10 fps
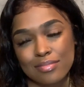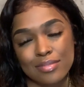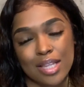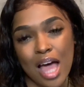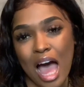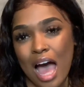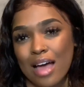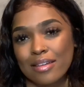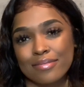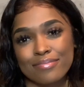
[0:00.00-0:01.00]
nah,
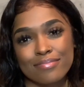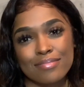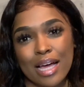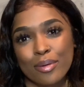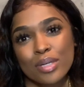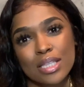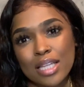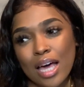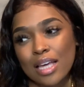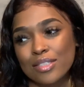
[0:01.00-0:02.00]
I'm not with
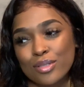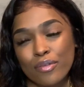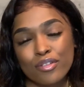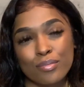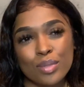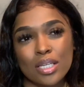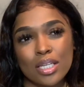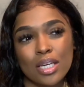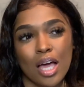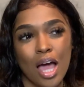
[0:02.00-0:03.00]
that. So for
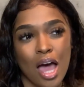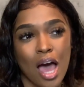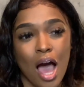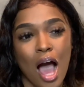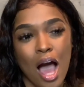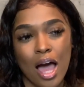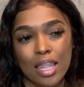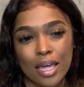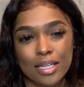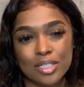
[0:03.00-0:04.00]
me, I
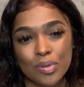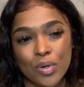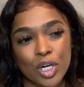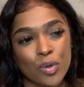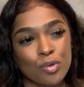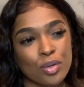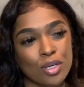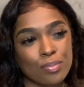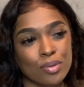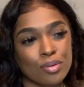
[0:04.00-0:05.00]
like to work with
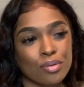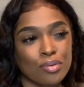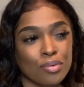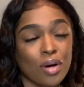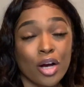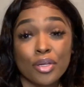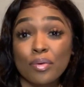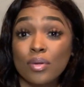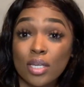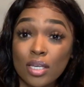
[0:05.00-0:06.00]
people who are
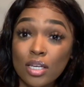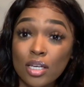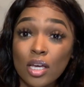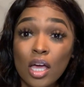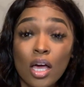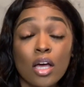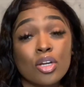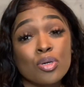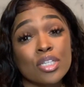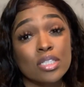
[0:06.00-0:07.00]
unique and
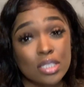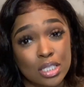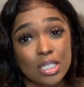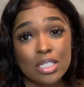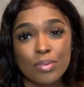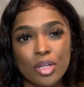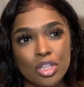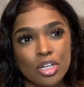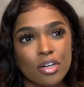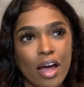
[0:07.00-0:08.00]
who are serious about
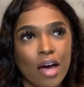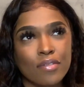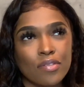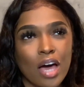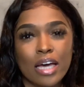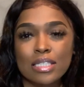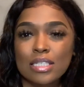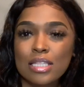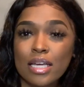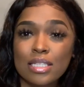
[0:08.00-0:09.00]
their craft. If I
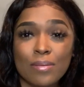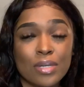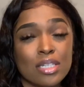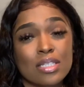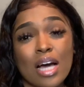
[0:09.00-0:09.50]
see that somebody is